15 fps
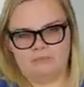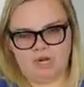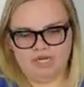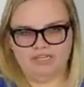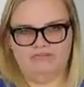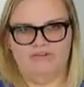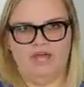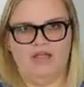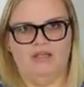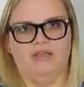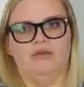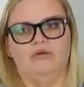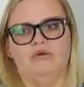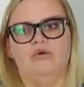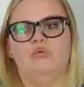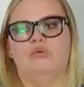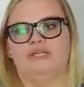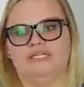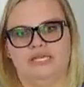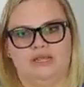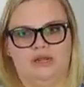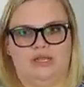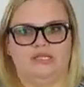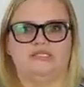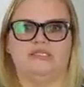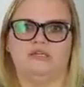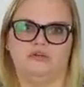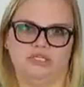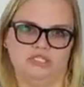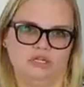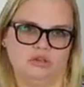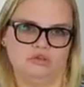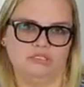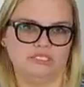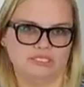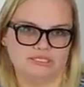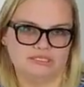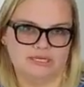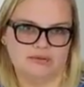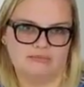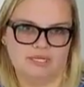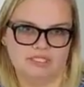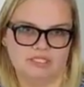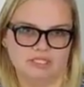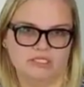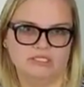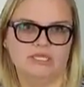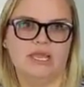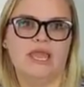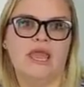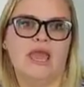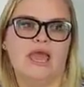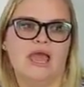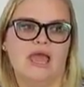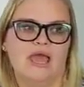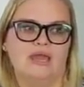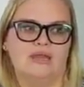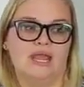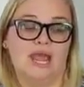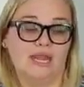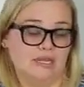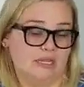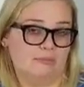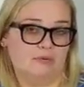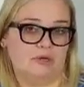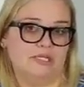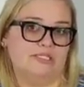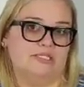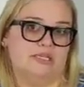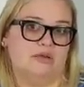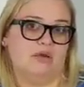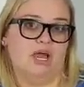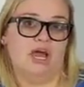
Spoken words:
Market value, we take into consideration all those things that I mentioned and any upgrades that you